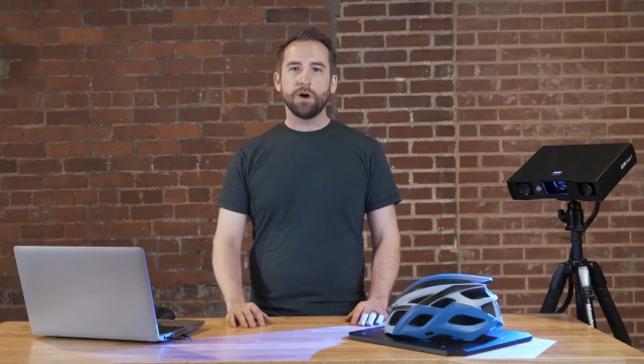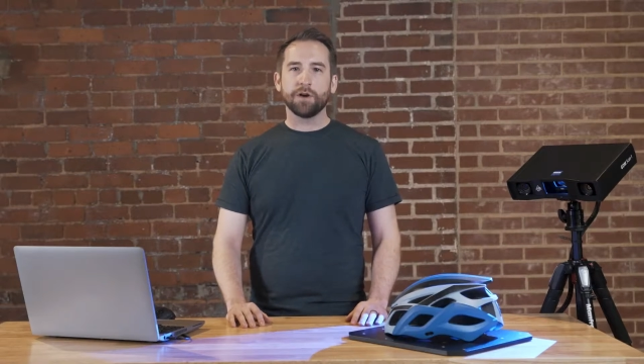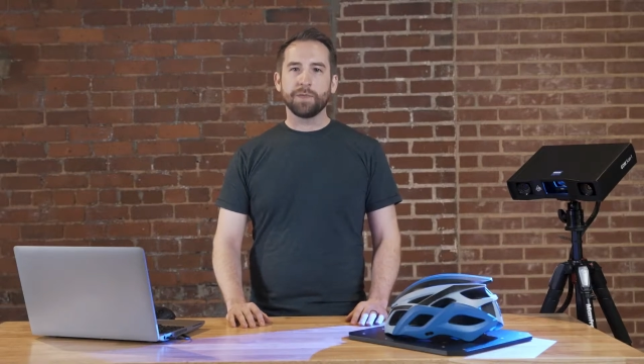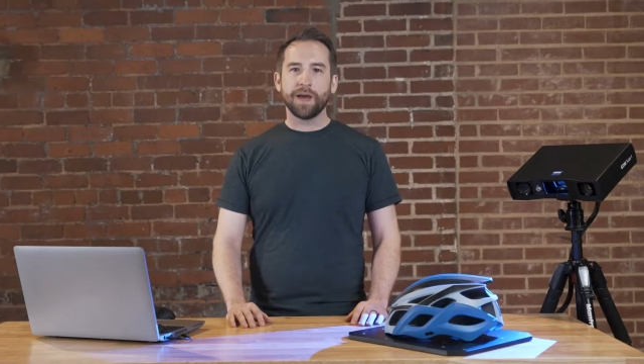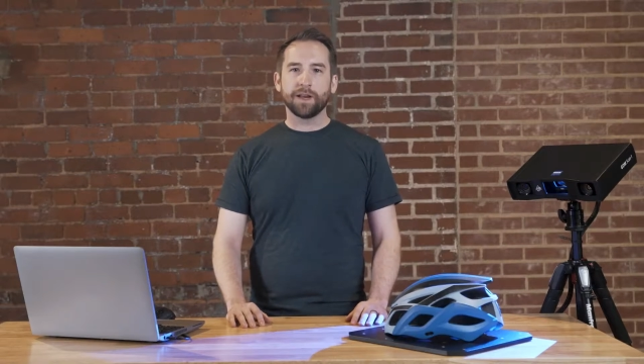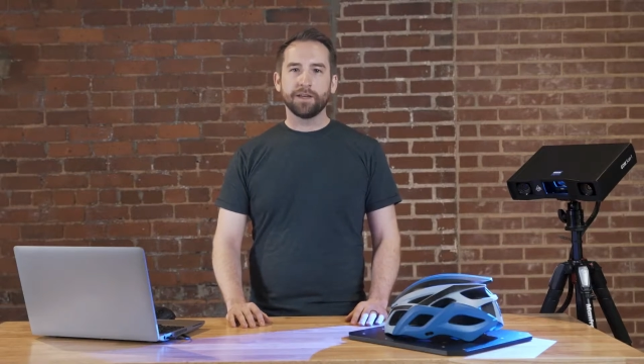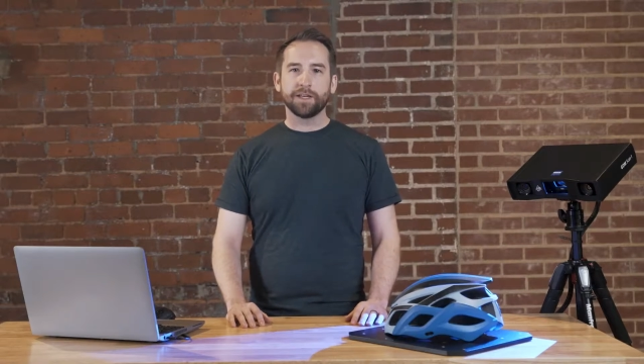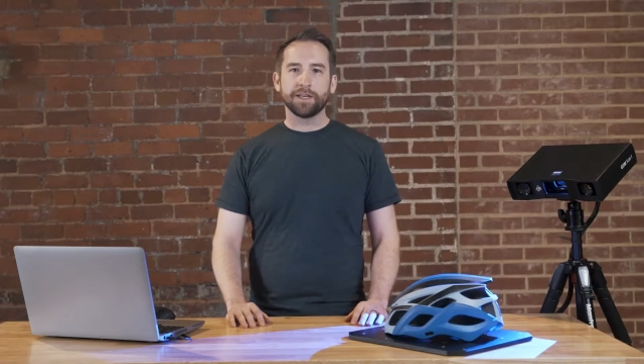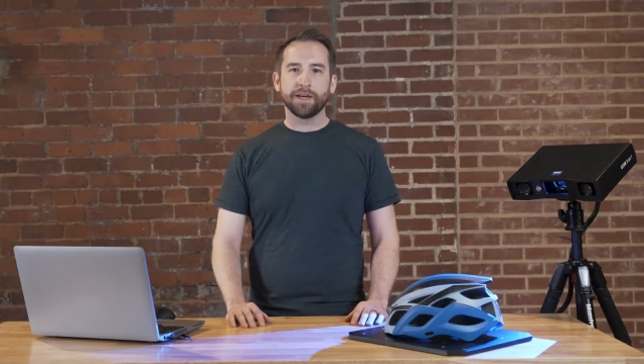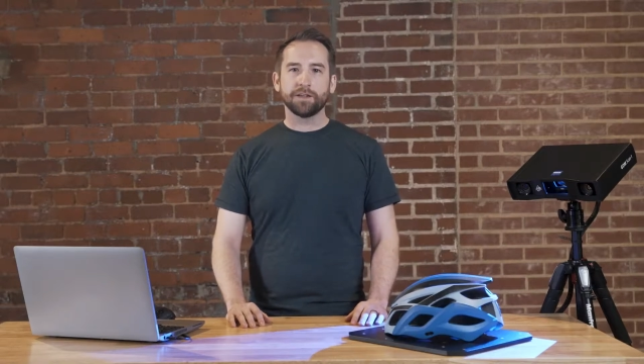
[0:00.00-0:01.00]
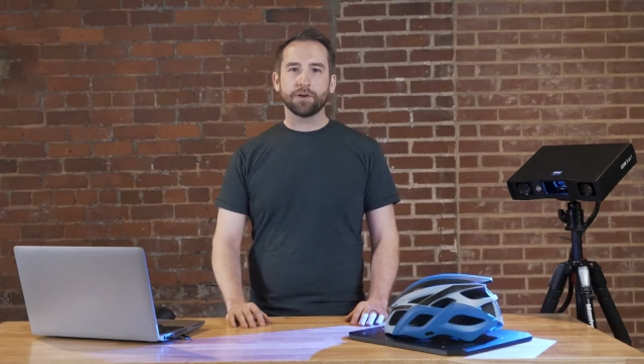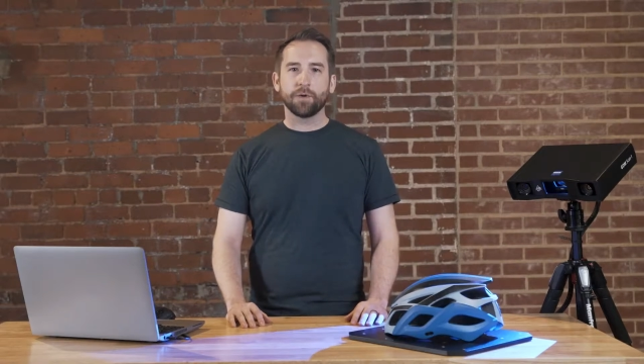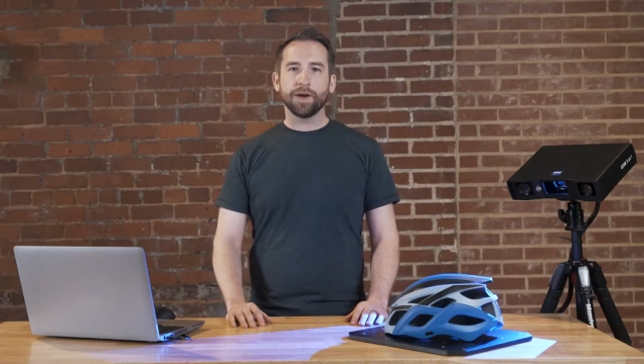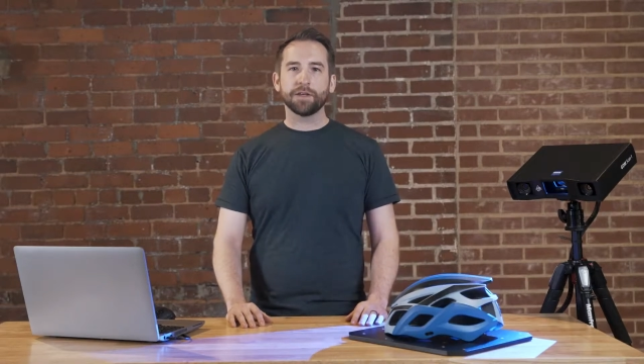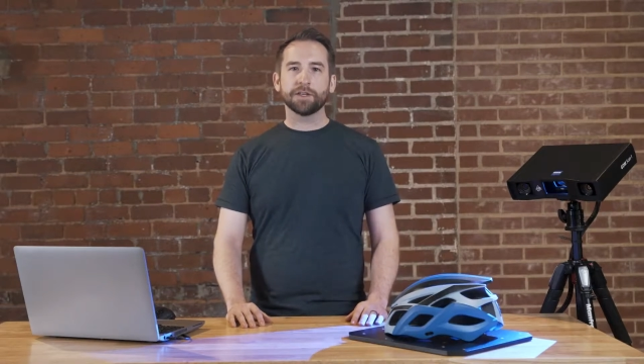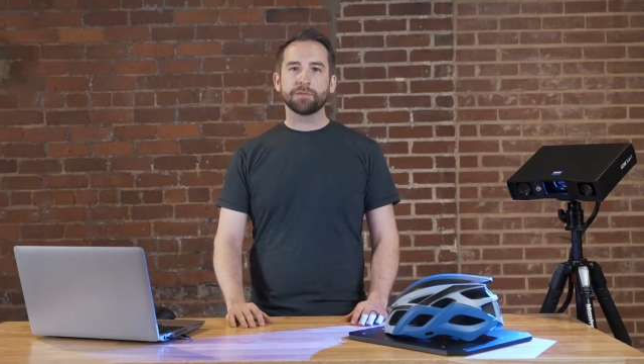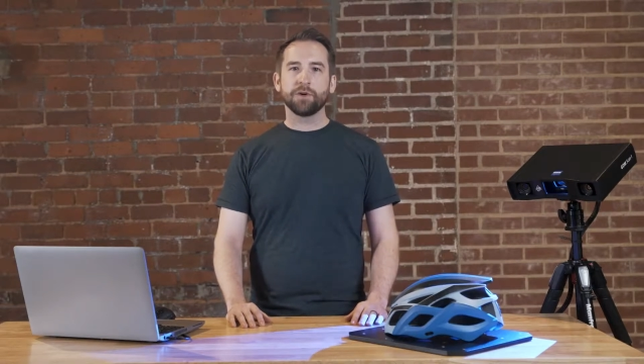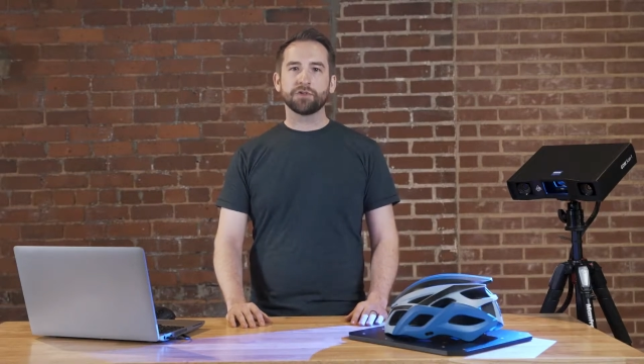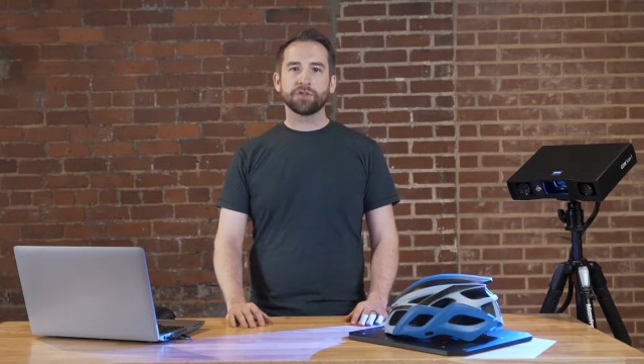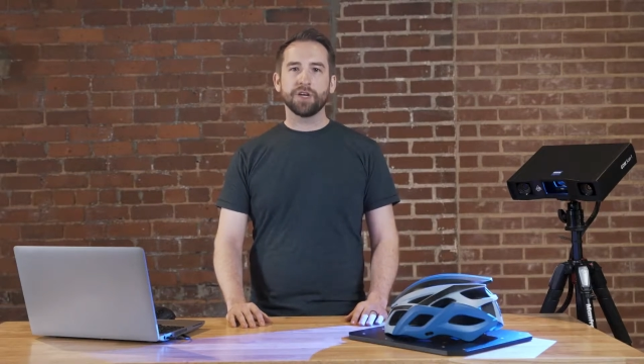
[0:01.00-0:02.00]
automatically detect the correct
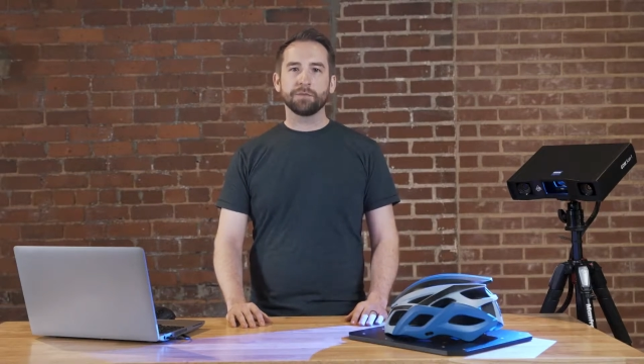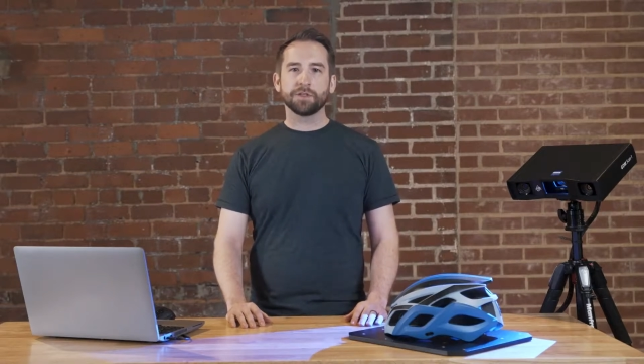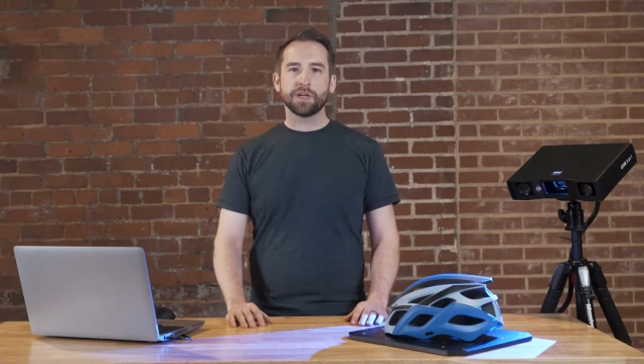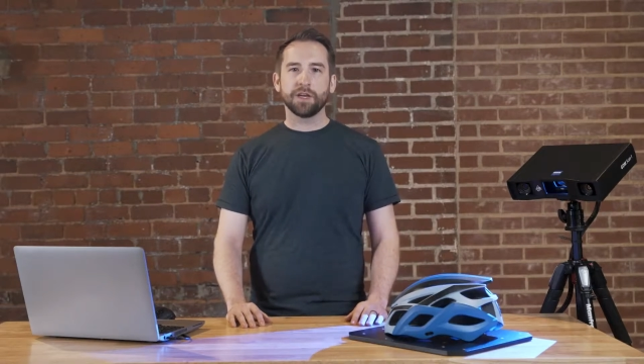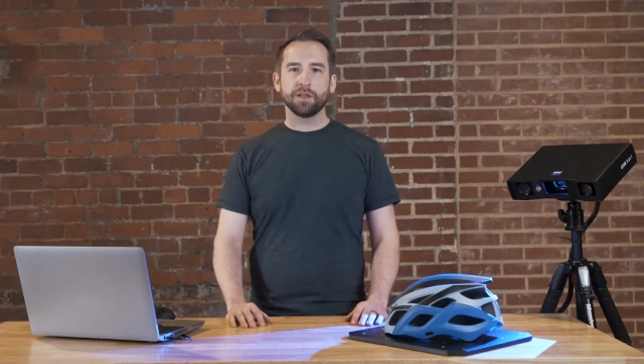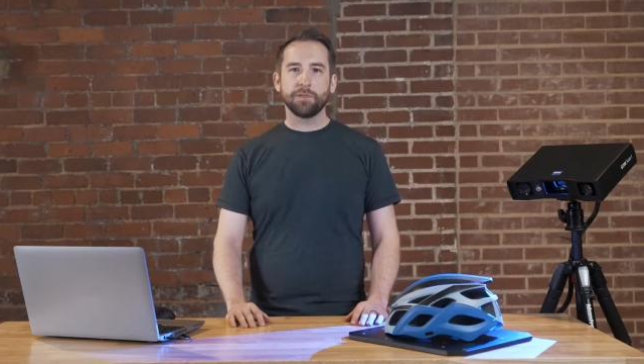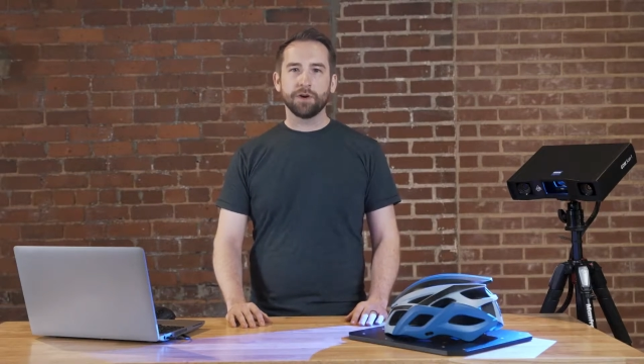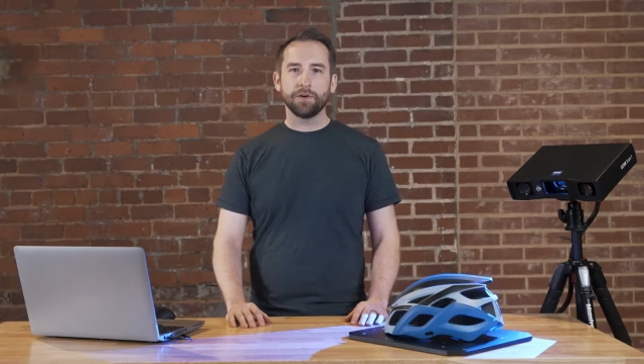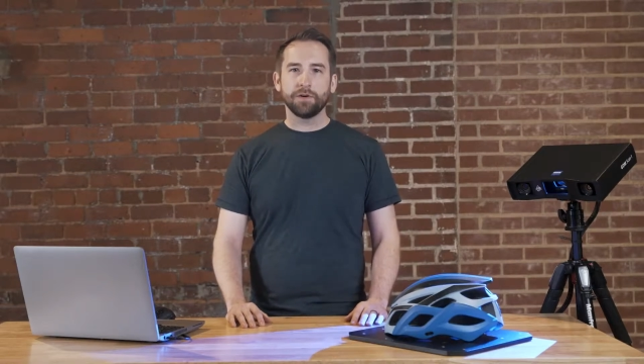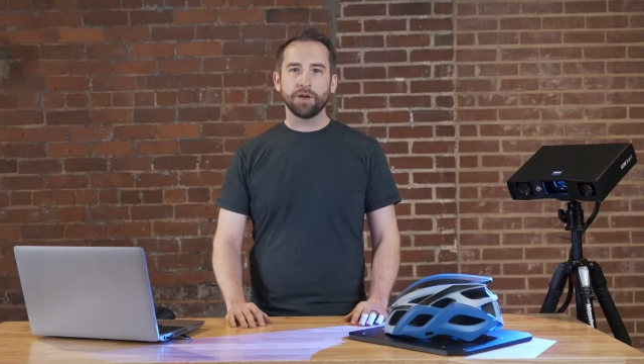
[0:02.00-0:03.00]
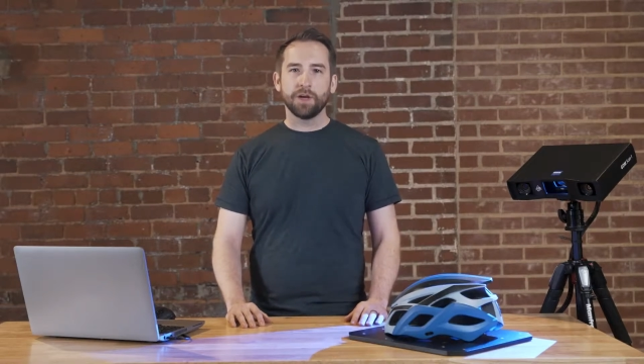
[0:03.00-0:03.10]
exposure time to scan the part